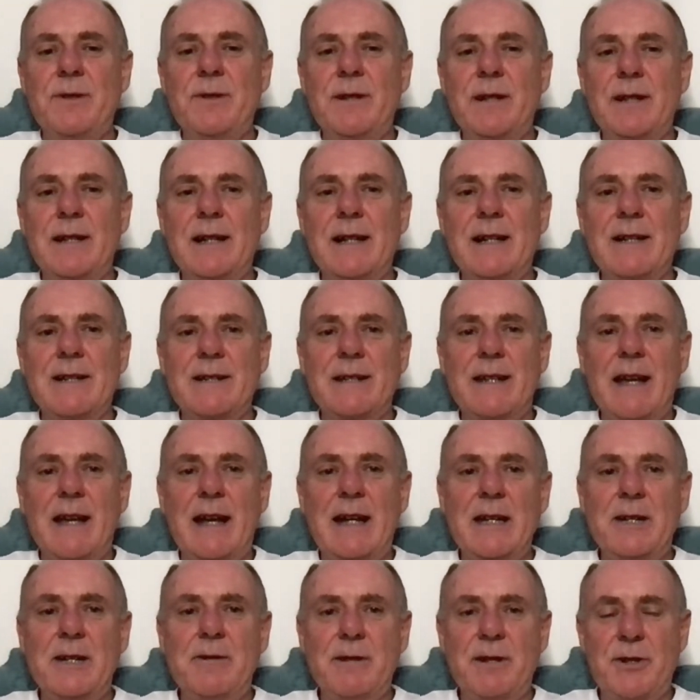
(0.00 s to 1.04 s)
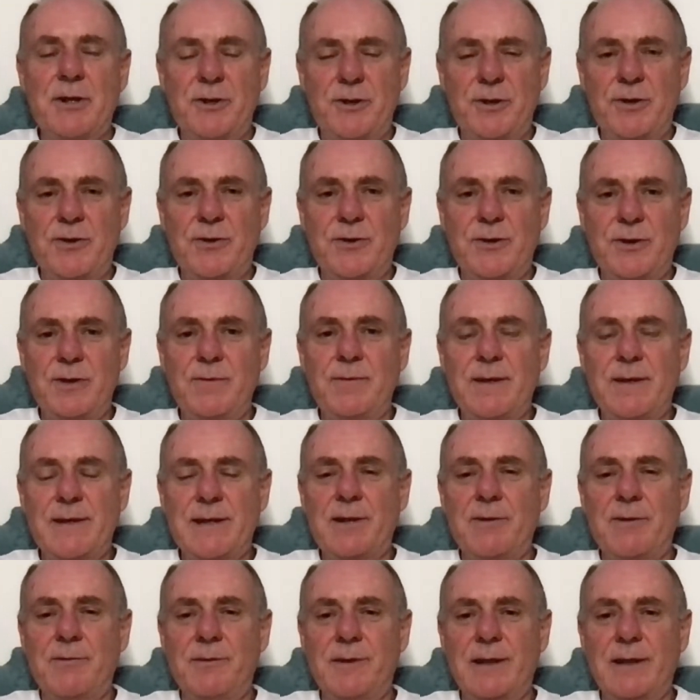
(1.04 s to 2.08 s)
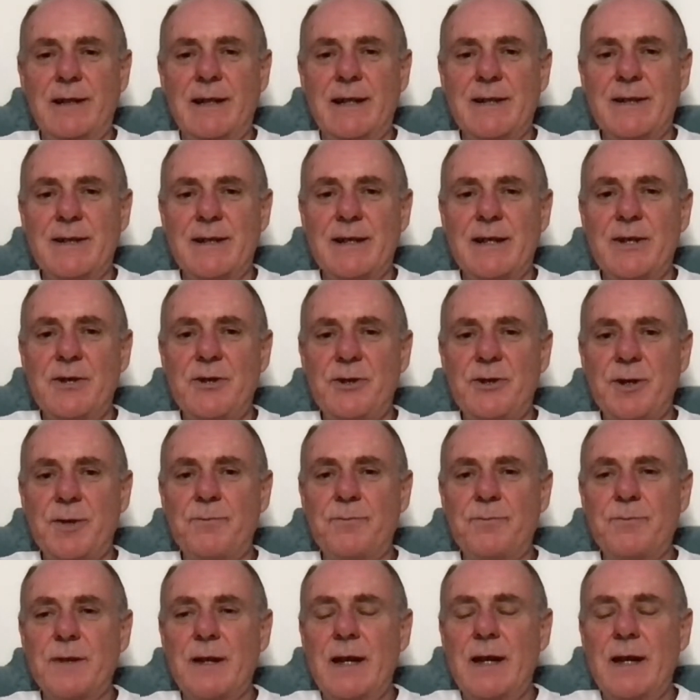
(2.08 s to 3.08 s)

can ask any question to do with self-realization.